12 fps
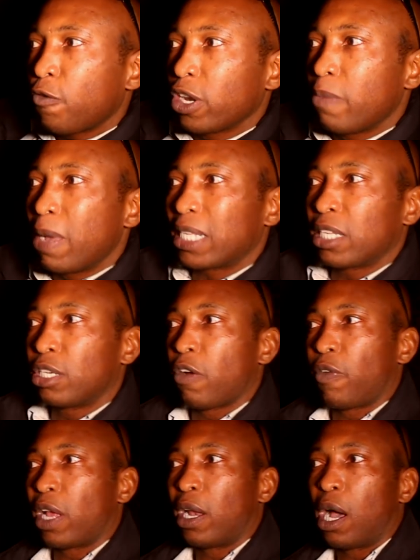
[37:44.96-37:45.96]
for the messenger
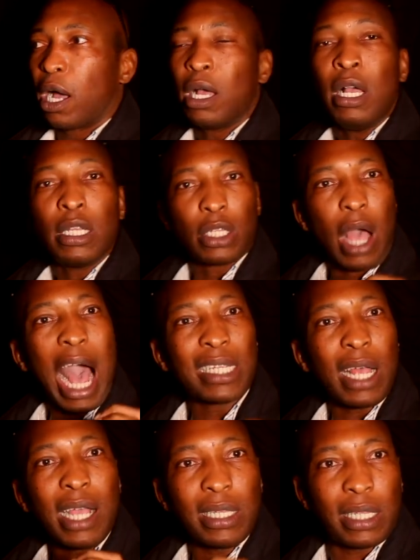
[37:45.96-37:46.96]
of Allah. So
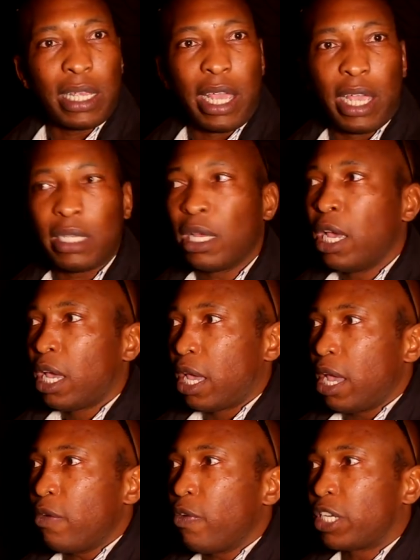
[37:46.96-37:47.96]
as I see it,
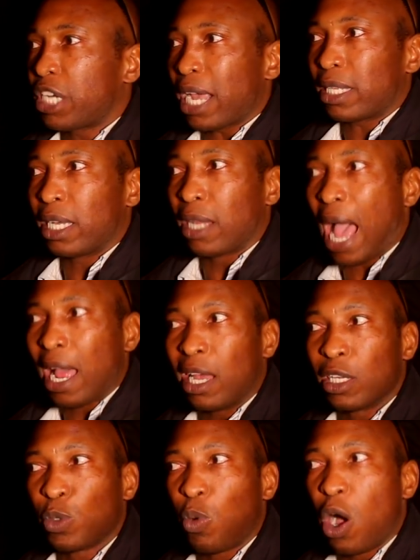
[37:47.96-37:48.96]
he rejected
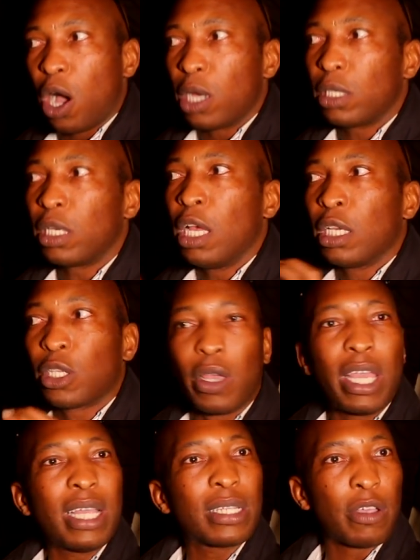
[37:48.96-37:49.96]
Allah's words, so
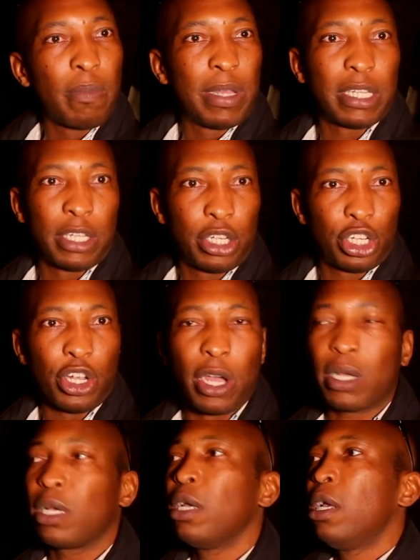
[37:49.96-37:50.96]
he's committing
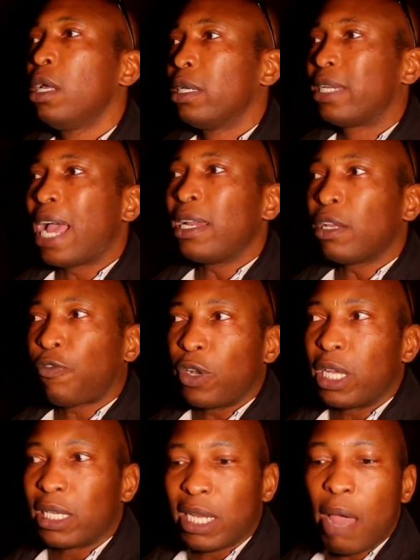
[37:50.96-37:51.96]
shirk. That is
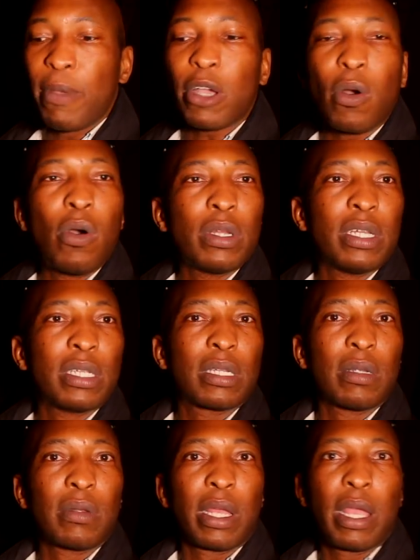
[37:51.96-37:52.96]
for the Islamic audience
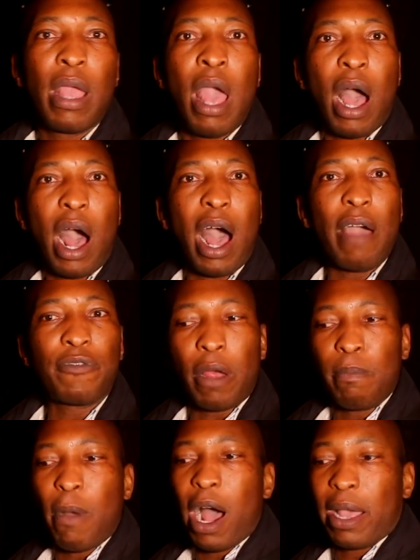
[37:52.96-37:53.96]
today. I've
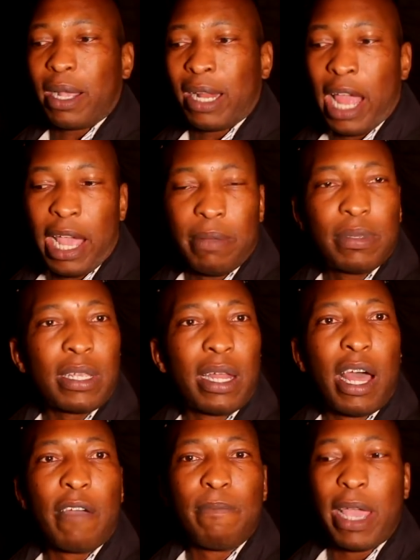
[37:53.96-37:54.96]
done my claims
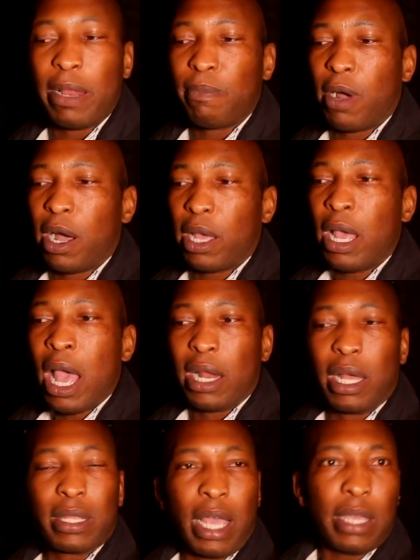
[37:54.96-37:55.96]
and I've made my,
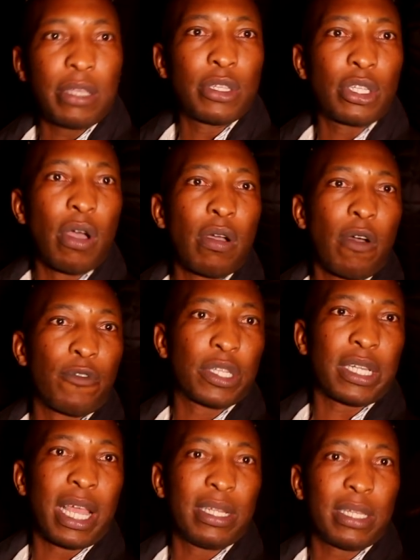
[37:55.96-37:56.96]
and I thank you SOCO for
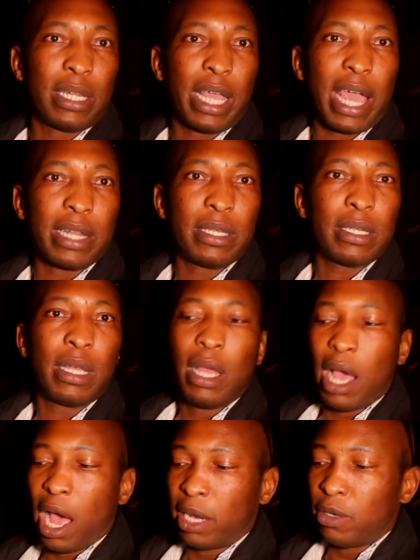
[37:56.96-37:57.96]
staying to the end
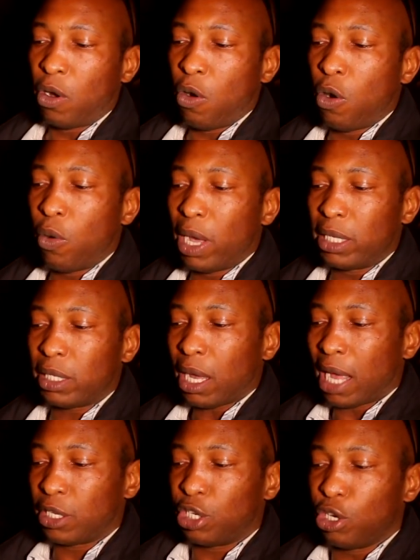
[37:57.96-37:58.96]
and always,
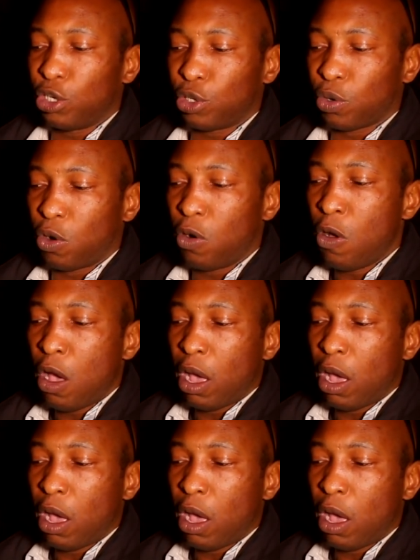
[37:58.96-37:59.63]
as usual,